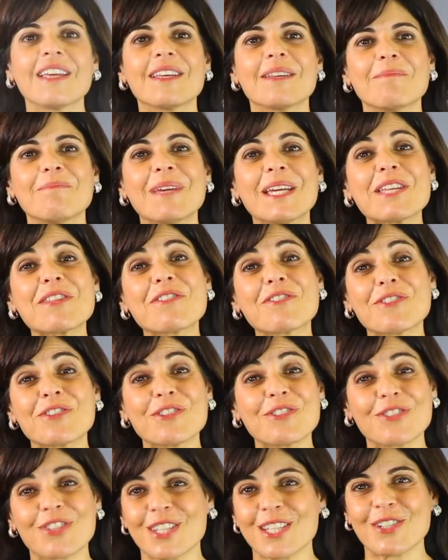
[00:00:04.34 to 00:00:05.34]
May
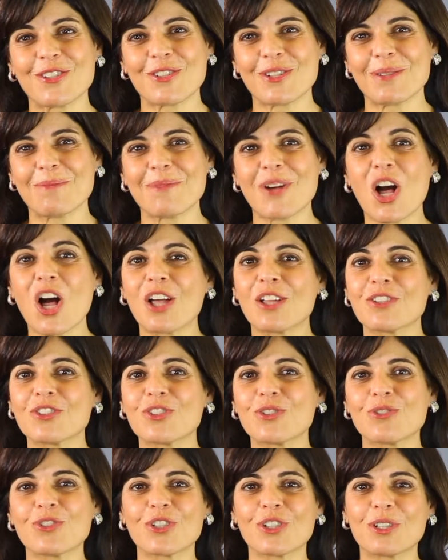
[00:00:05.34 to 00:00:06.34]
Thurner syndrome,
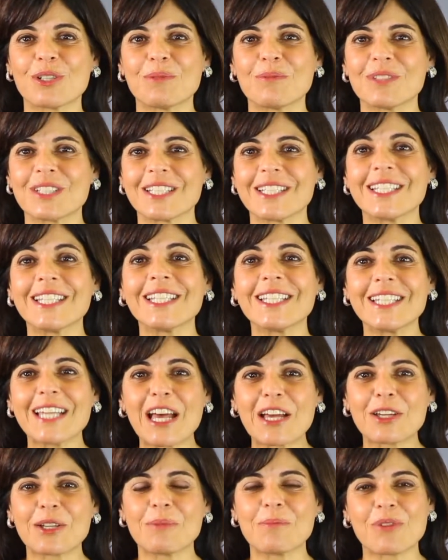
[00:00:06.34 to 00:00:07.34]
also termed
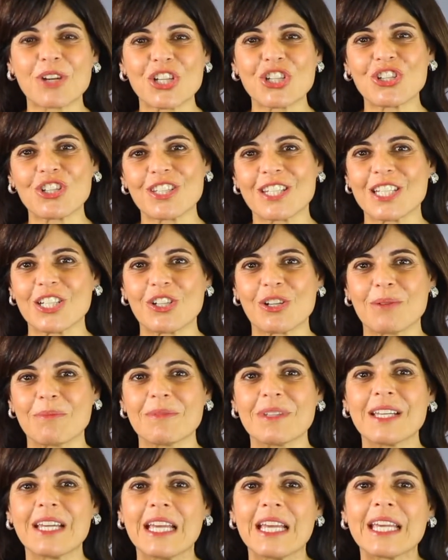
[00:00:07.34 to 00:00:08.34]
iliac compression
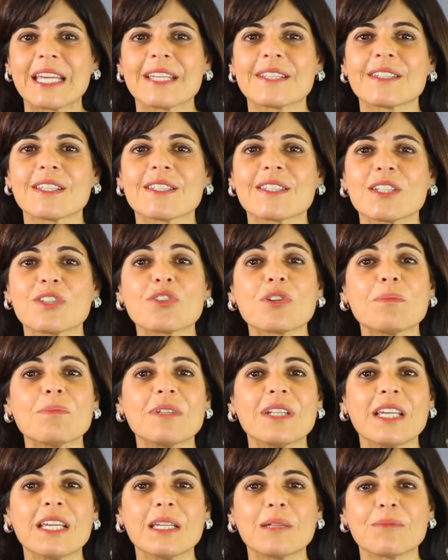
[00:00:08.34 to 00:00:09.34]
syndrome, is a
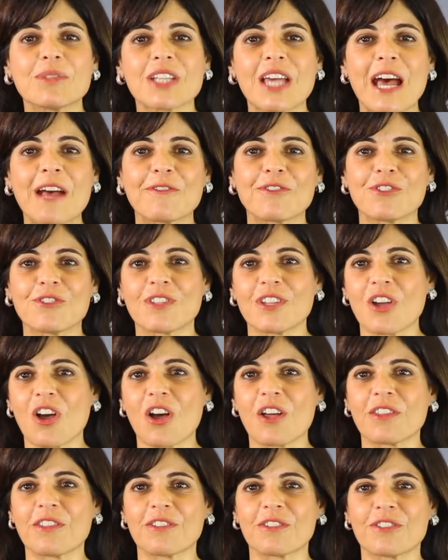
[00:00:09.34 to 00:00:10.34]
syndrome named after the
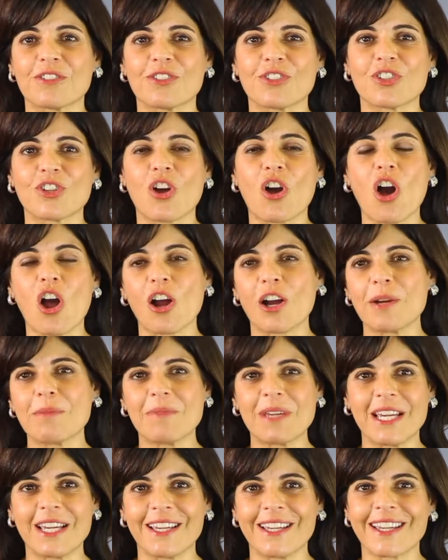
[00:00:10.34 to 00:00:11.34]
authors R.
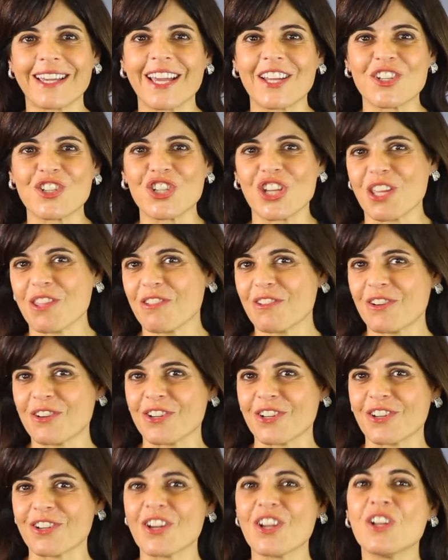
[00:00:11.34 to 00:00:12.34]
May and J.
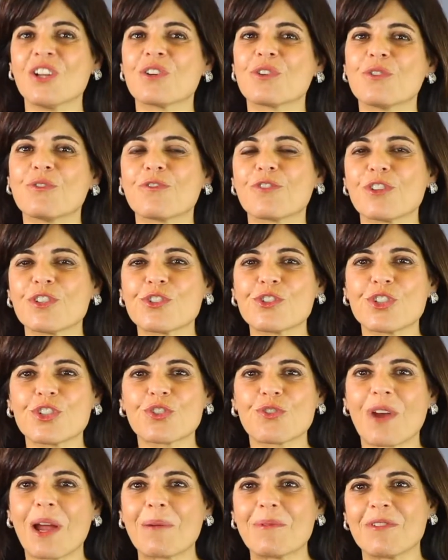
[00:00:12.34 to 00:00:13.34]
Thurner, who first
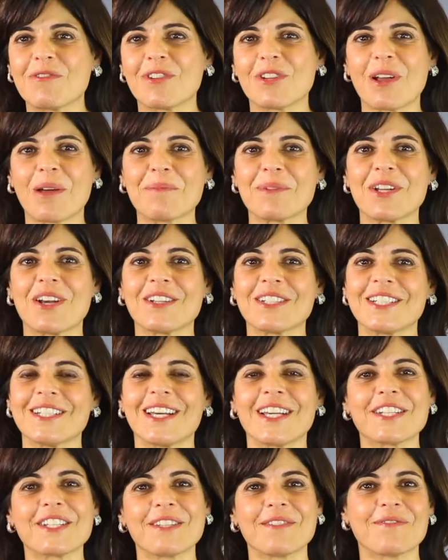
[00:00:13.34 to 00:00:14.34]
described the phenomenon in
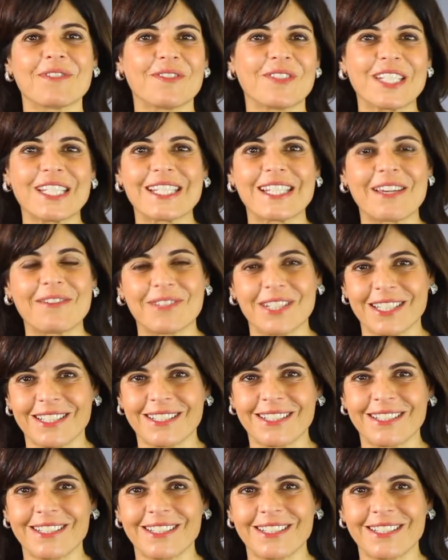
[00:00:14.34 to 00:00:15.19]
1957.